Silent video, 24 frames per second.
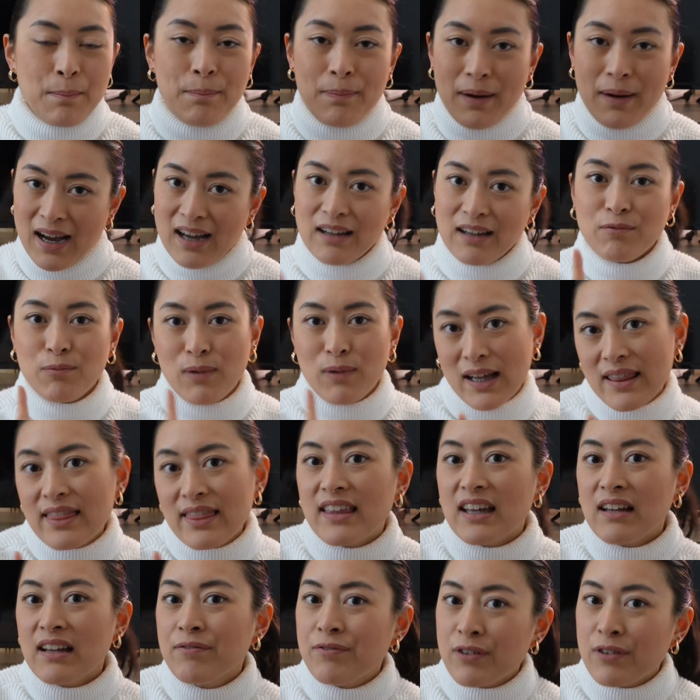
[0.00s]
But one
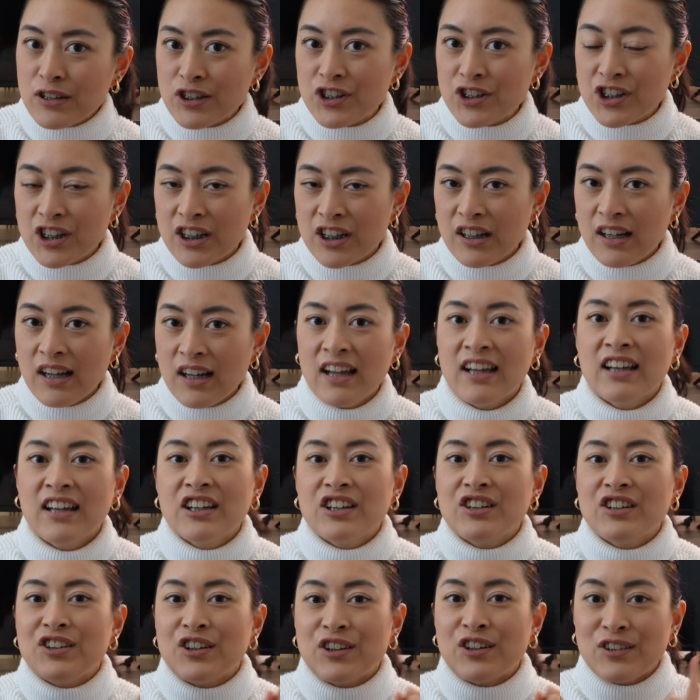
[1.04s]
thing for sure,
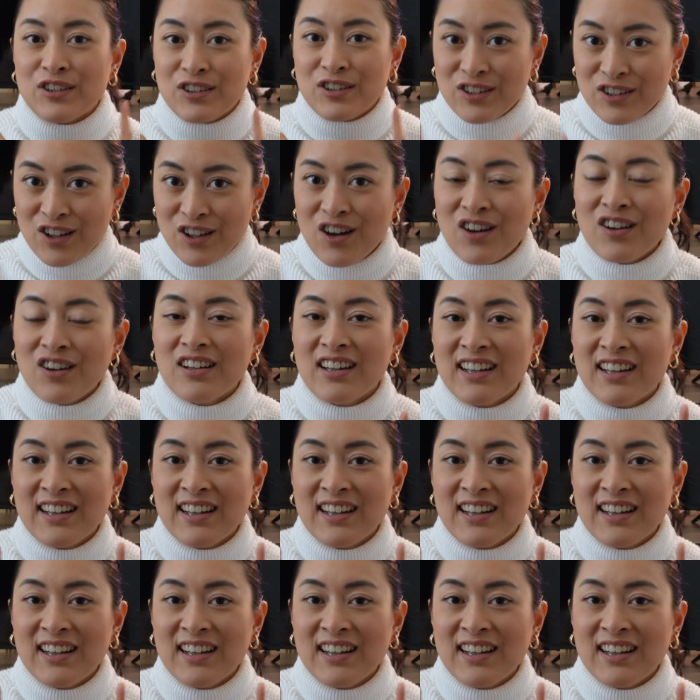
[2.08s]
you're not